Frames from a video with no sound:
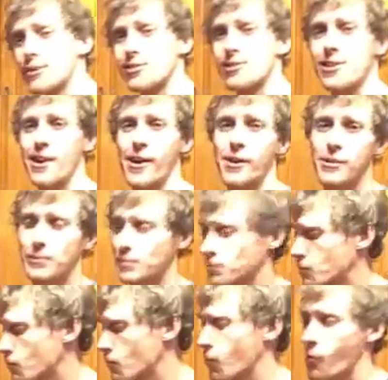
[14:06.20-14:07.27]
snack
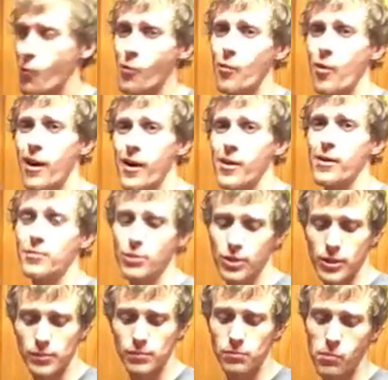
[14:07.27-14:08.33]
while I'm
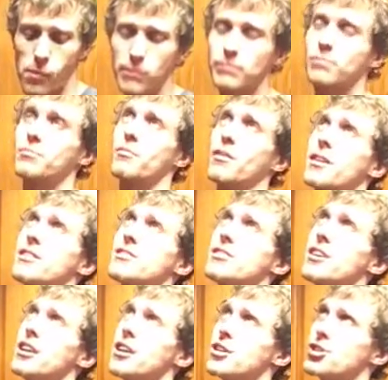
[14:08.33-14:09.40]
cooking.
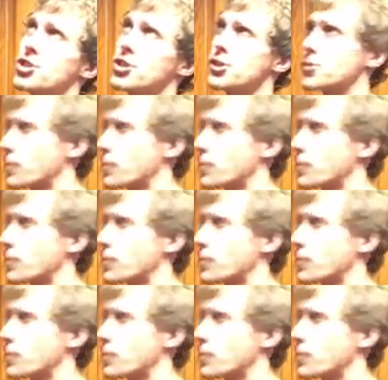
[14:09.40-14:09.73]
Delicious.